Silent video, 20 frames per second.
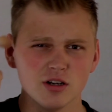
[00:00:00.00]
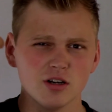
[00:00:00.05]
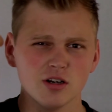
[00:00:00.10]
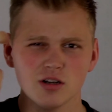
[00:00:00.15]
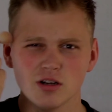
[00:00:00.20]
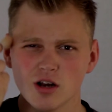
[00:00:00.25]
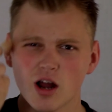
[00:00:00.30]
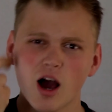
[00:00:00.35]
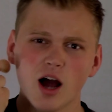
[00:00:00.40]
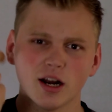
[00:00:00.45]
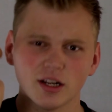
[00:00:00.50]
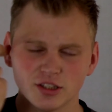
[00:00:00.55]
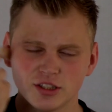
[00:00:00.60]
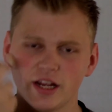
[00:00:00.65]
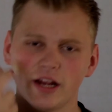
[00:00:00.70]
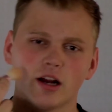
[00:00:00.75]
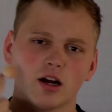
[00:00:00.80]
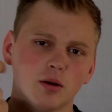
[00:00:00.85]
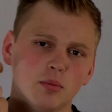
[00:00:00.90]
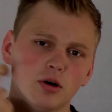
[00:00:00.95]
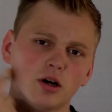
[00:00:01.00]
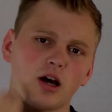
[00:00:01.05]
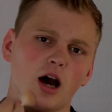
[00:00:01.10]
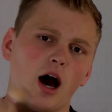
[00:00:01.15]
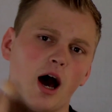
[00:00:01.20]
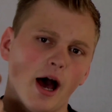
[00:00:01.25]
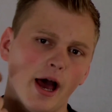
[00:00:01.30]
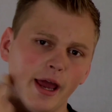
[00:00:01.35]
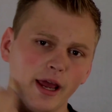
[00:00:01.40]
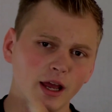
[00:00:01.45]
not a terrible
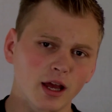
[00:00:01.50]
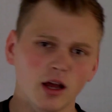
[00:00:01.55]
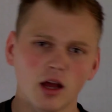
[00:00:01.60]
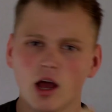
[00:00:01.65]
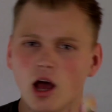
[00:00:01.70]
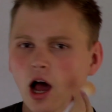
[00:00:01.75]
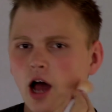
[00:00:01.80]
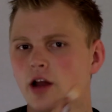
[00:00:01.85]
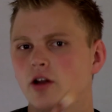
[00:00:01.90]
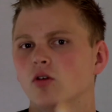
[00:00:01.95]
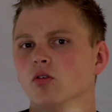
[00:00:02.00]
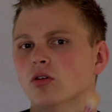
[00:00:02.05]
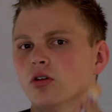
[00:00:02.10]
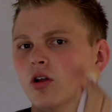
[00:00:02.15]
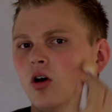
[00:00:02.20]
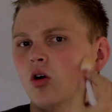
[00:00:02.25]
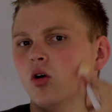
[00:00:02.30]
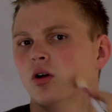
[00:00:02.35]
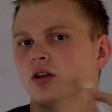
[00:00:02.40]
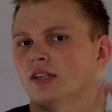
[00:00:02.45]
guy. I don't know